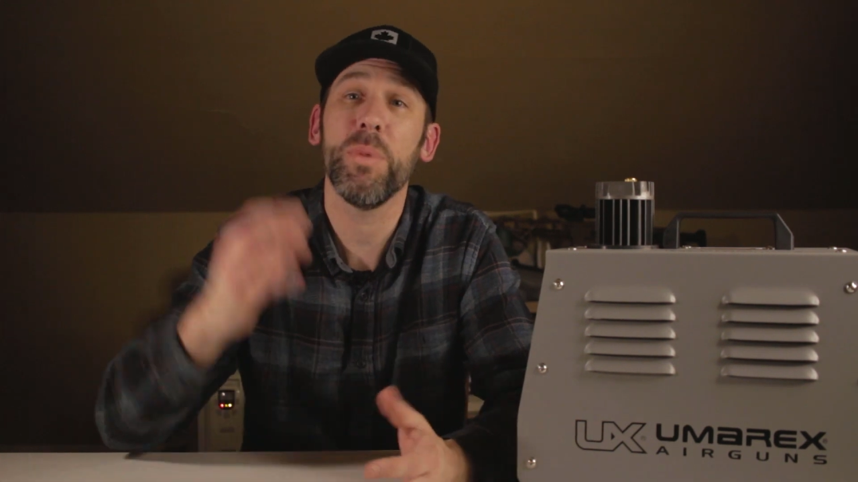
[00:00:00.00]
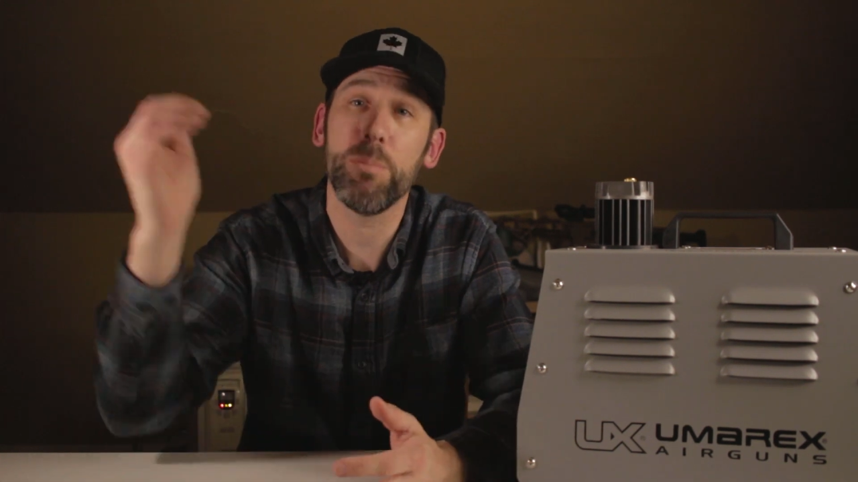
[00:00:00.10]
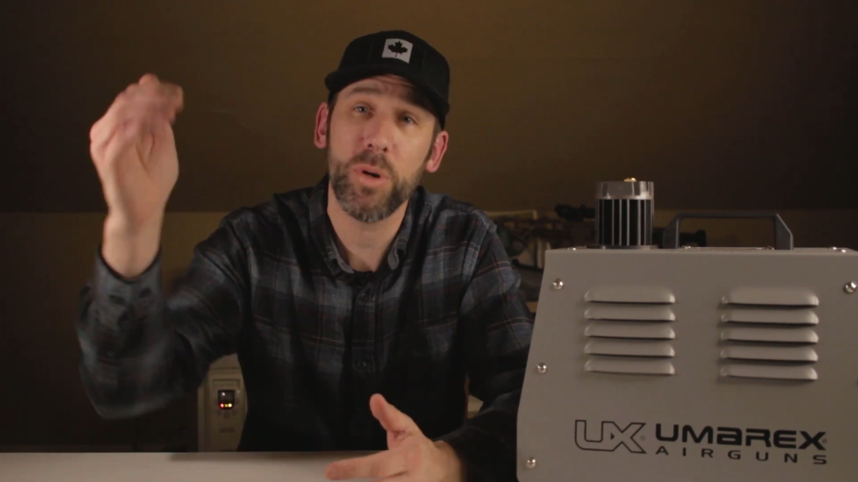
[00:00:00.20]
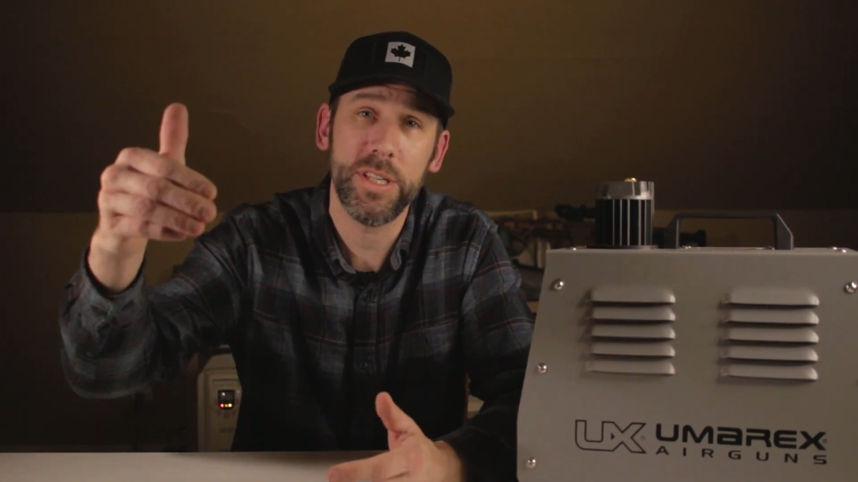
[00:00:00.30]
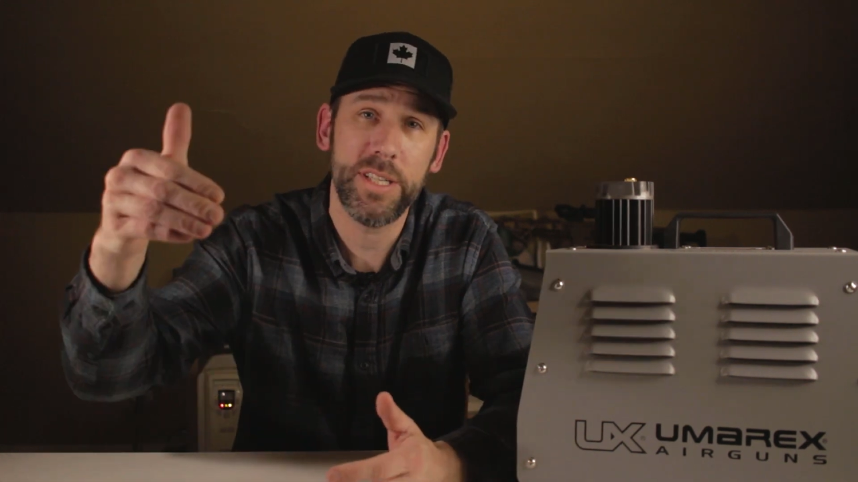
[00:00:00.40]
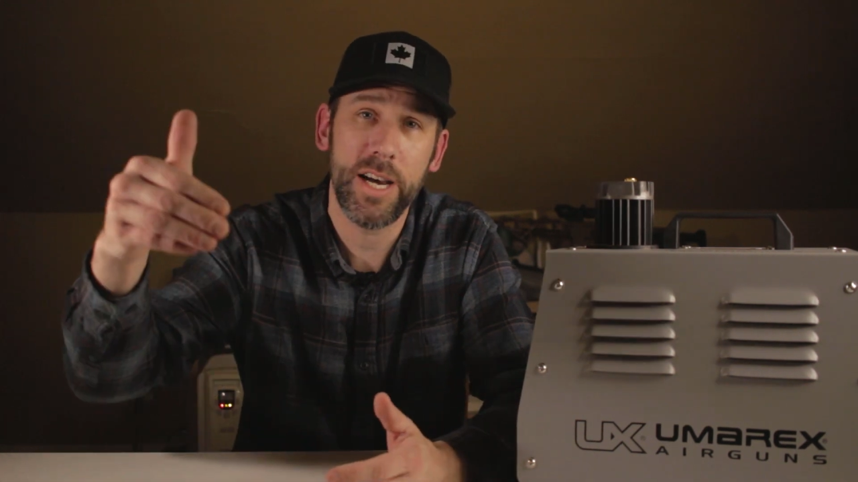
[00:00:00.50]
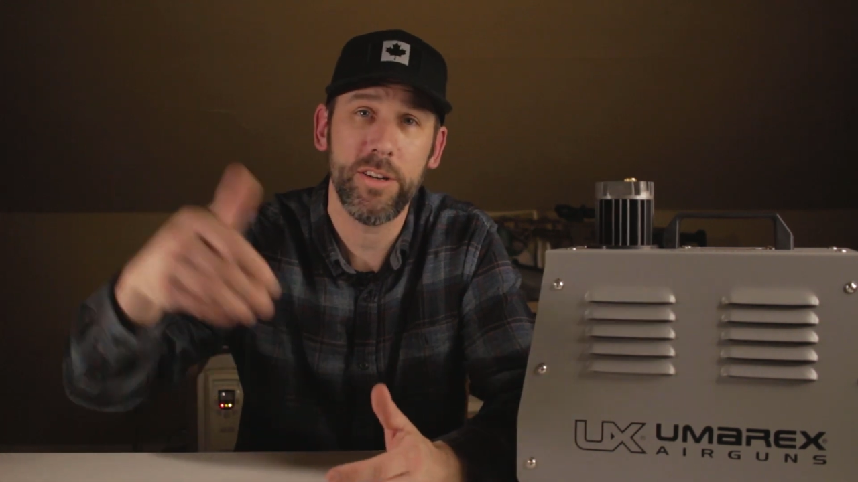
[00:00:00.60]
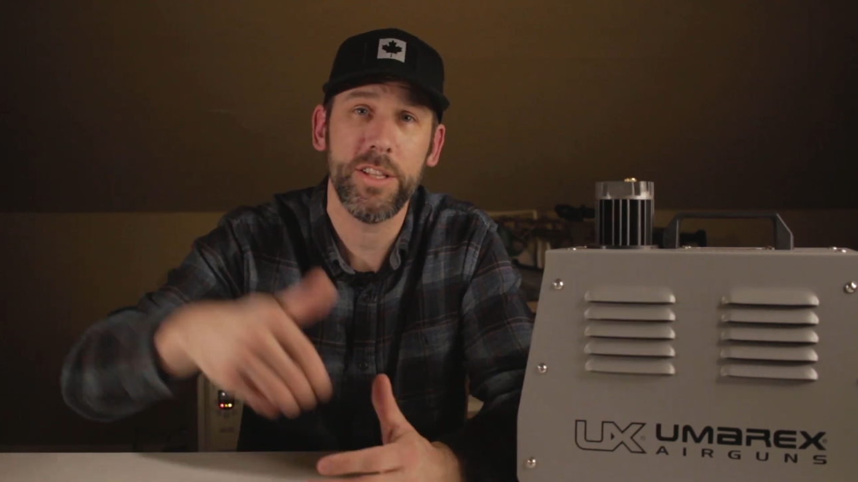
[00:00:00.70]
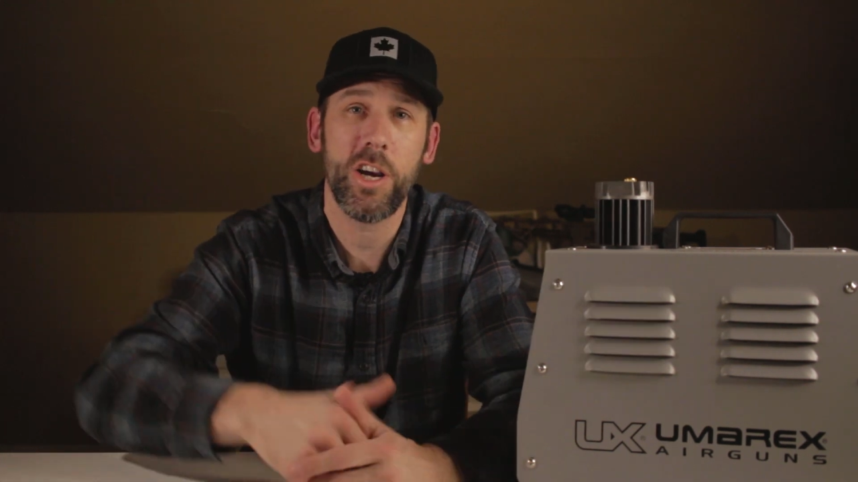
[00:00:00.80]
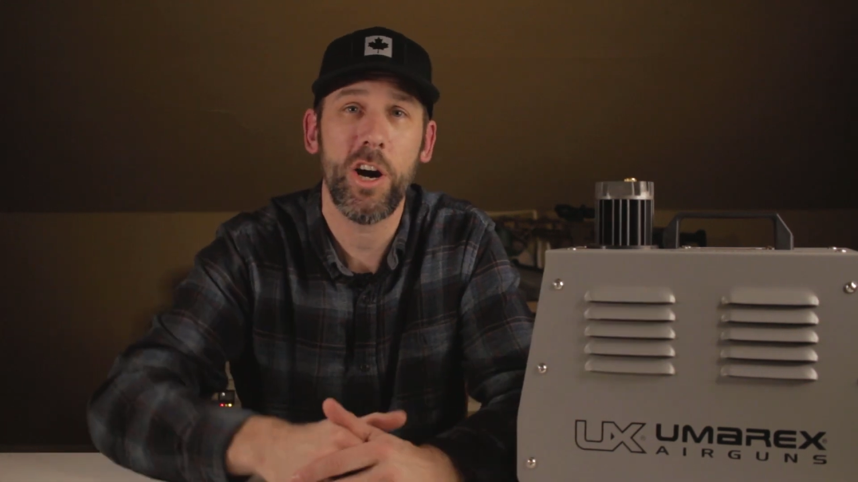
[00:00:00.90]
but put it
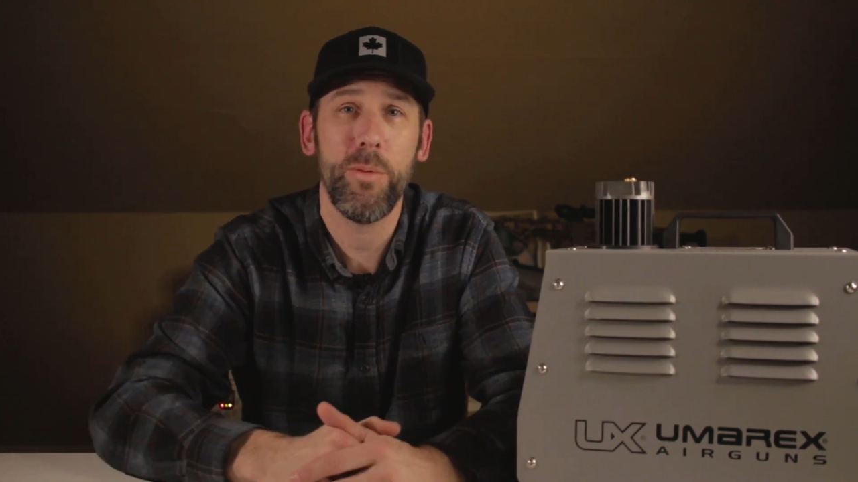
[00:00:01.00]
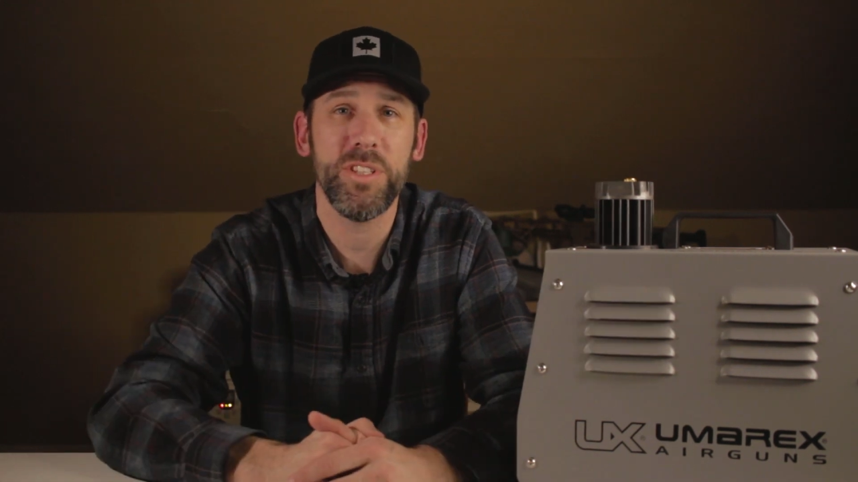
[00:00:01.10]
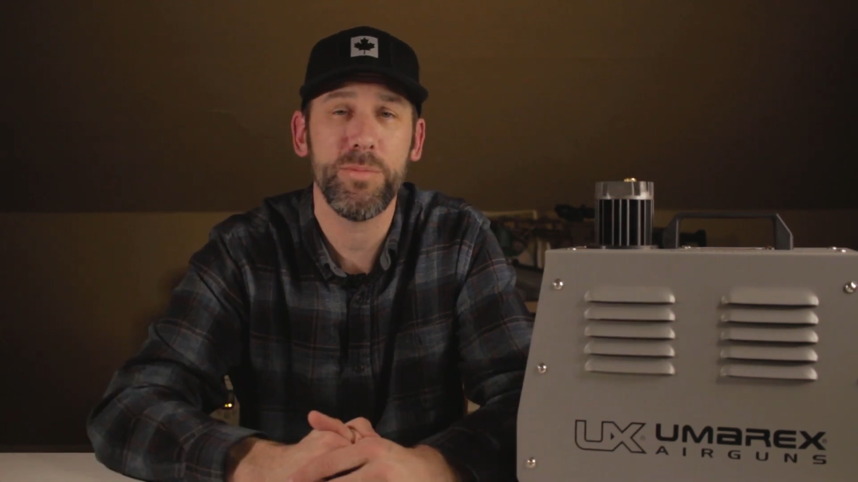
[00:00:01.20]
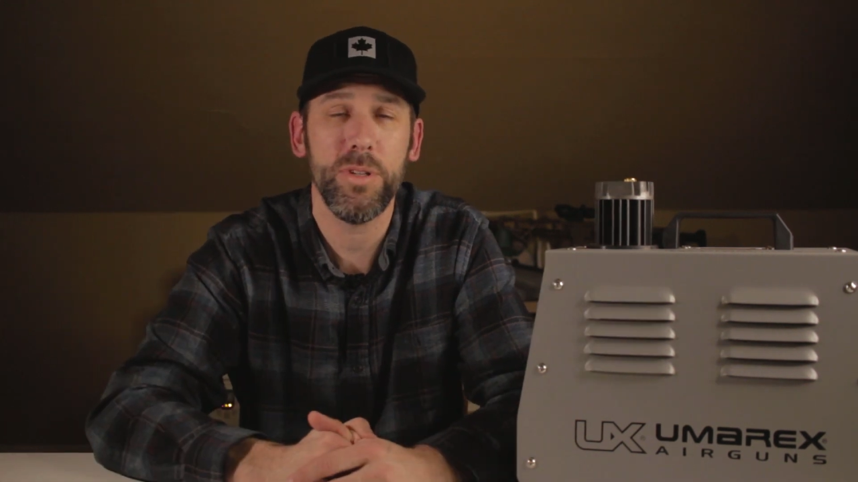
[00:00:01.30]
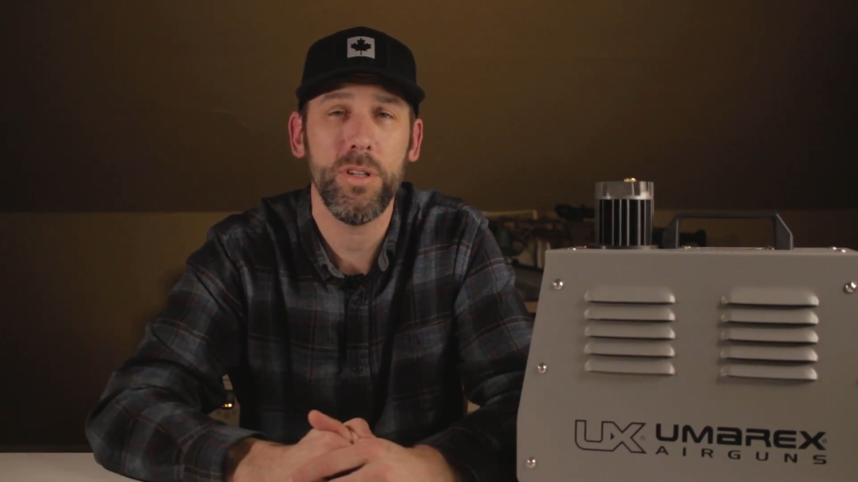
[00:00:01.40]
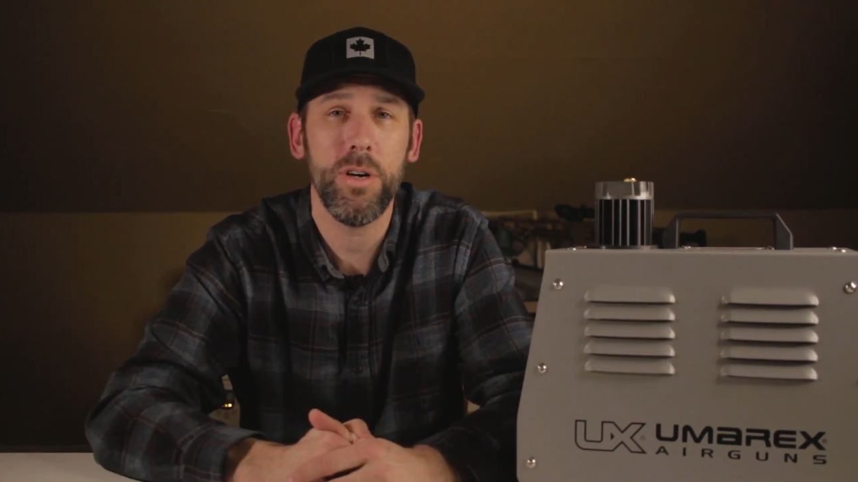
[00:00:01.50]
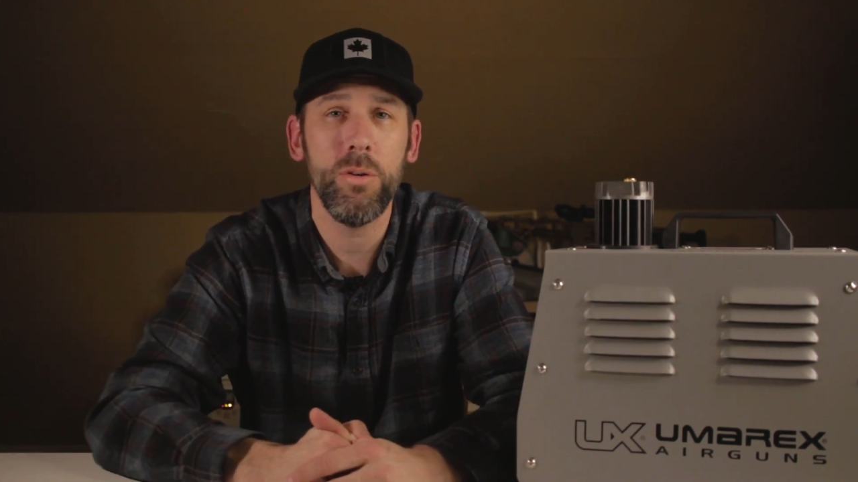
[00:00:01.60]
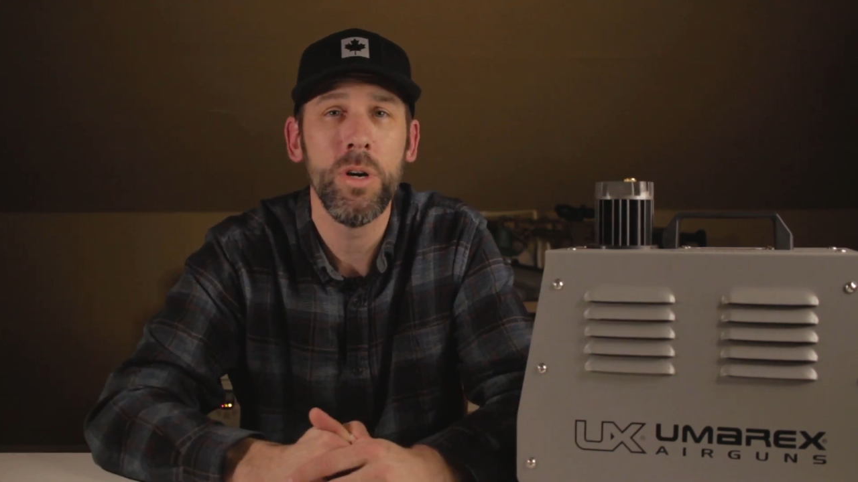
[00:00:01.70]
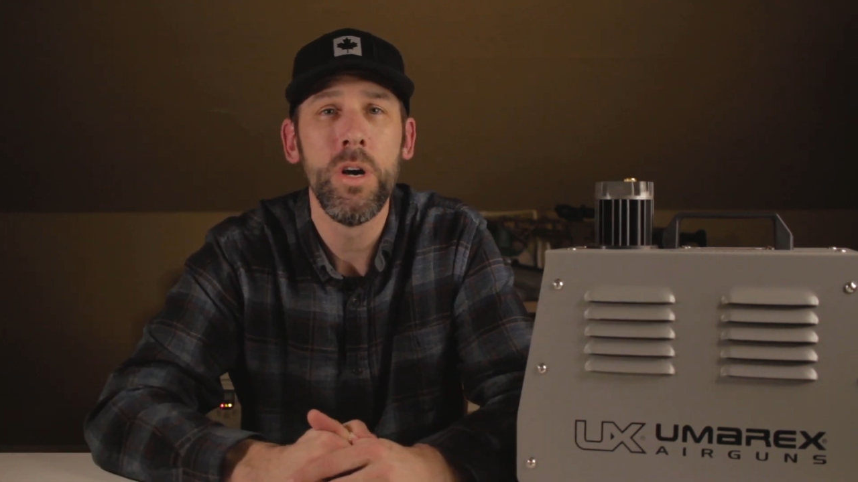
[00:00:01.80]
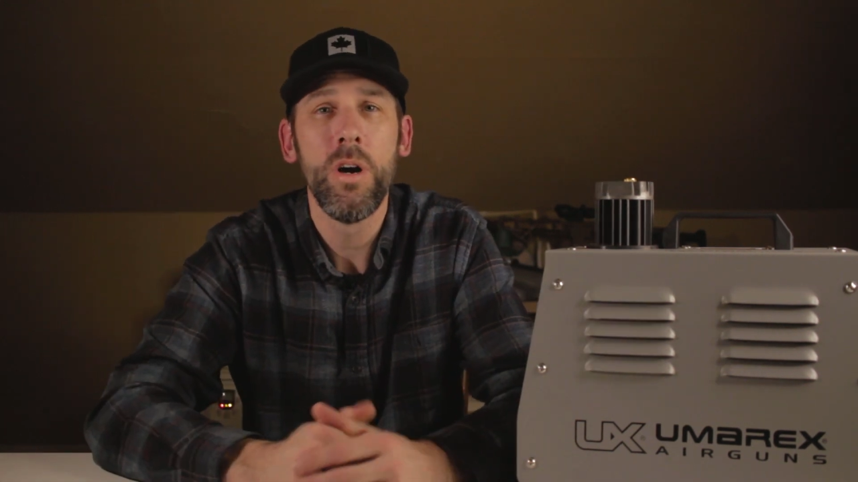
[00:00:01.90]
down in the comments below.